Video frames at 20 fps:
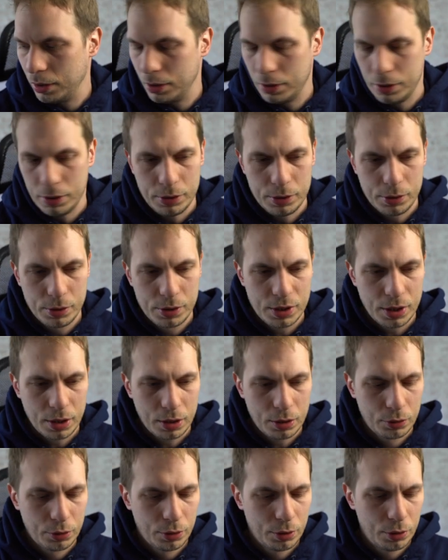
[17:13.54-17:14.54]
user
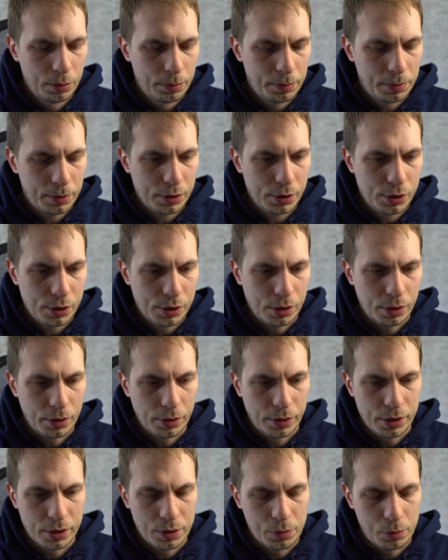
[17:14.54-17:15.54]
group. So
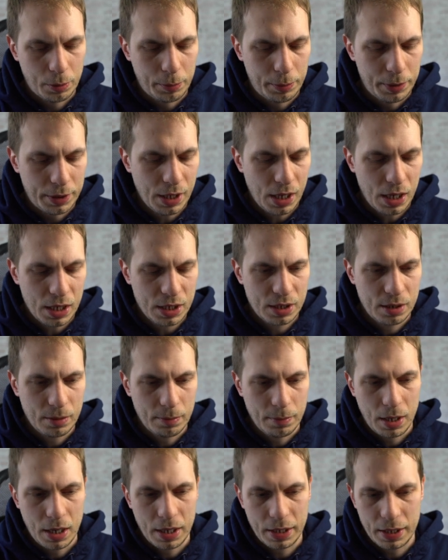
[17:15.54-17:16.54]
this will be test in
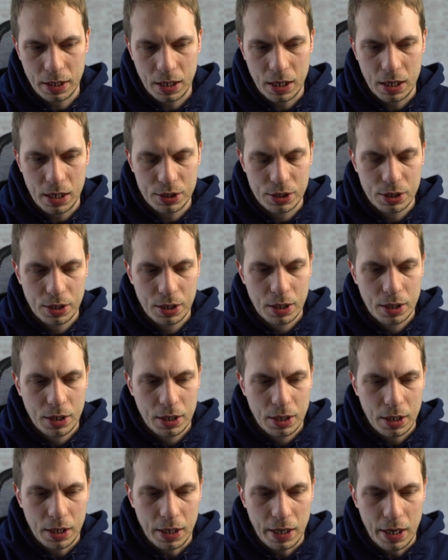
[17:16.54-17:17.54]
my case,
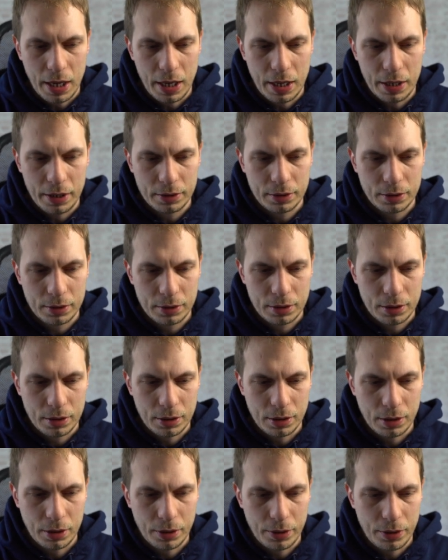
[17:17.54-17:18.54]
and
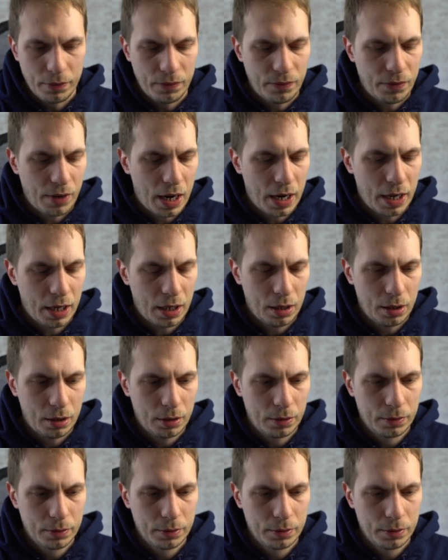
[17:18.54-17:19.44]
the file.